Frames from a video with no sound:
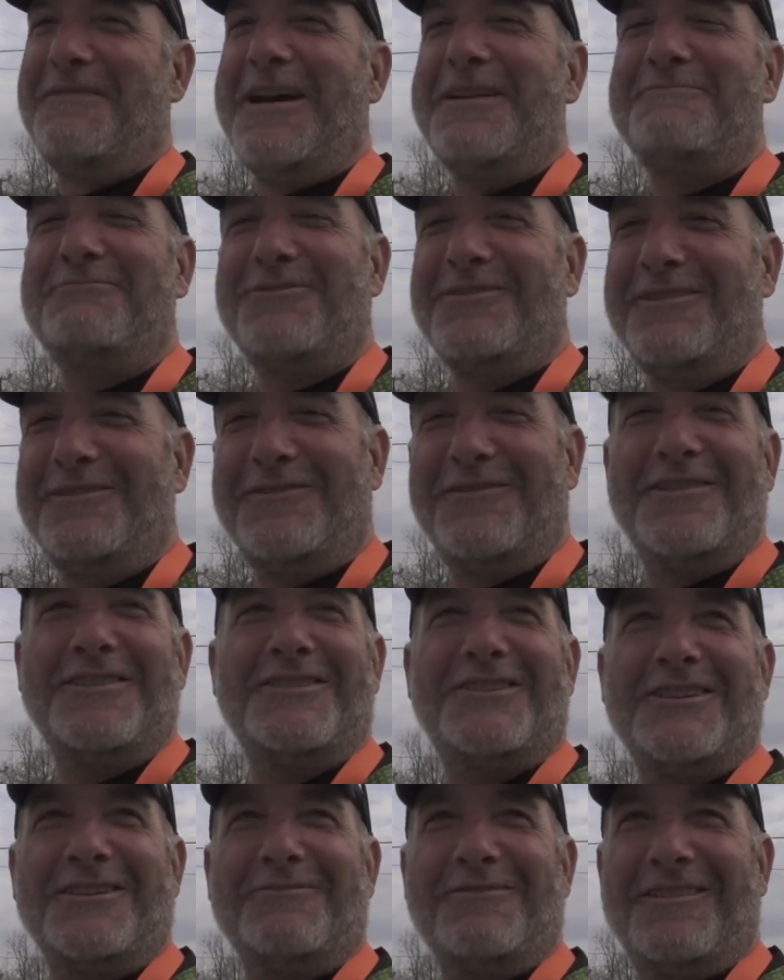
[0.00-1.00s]
My
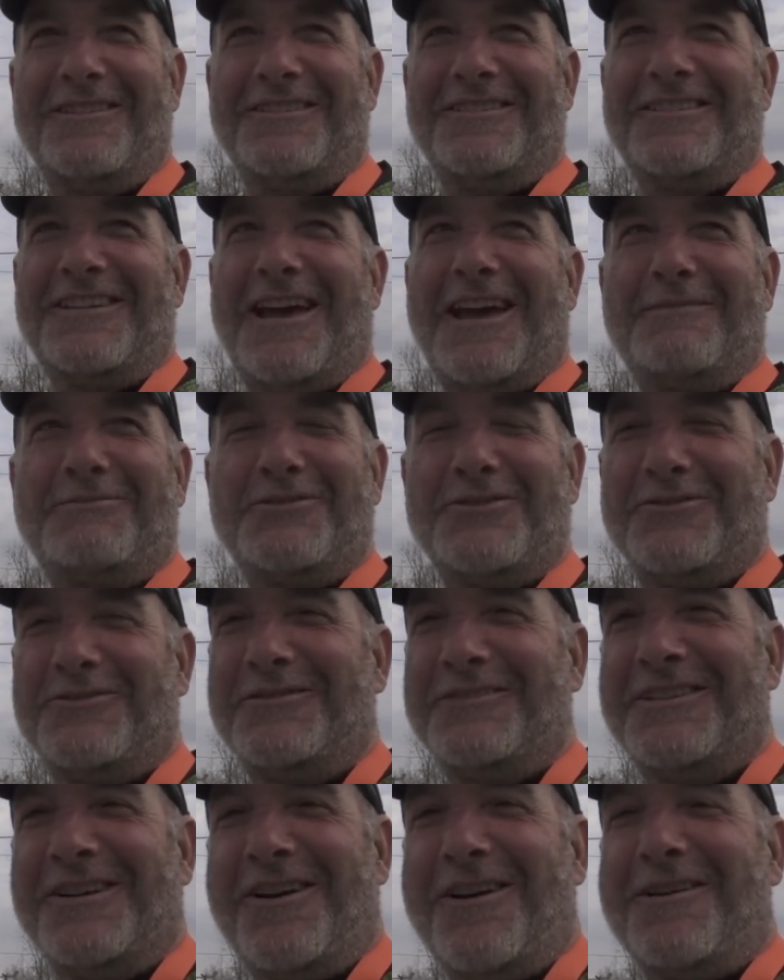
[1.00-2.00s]
pre-fishing went
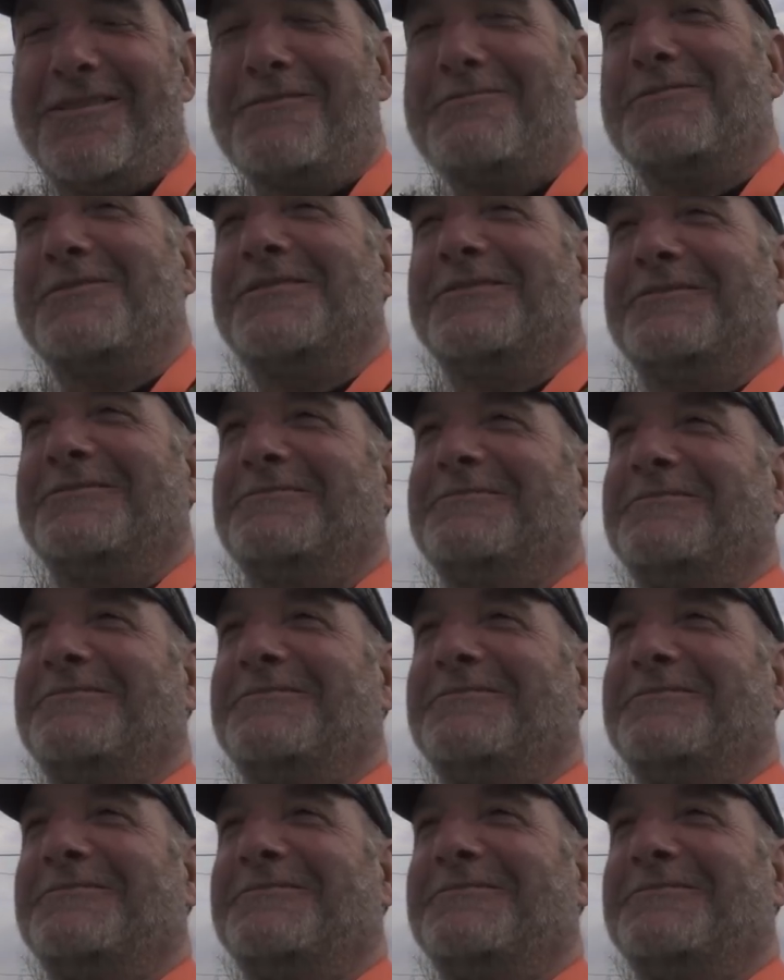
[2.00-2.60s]
absolutely horrible.